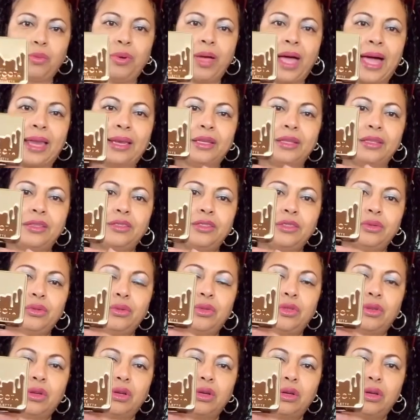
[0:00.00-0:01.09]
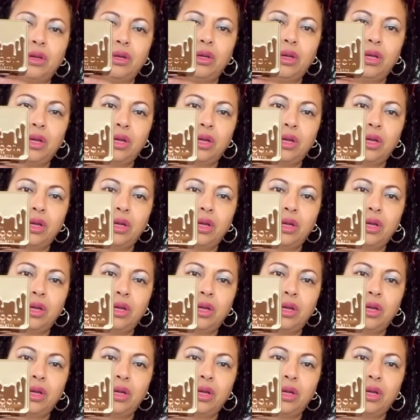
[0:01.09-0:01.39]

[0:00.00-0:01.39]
palette to the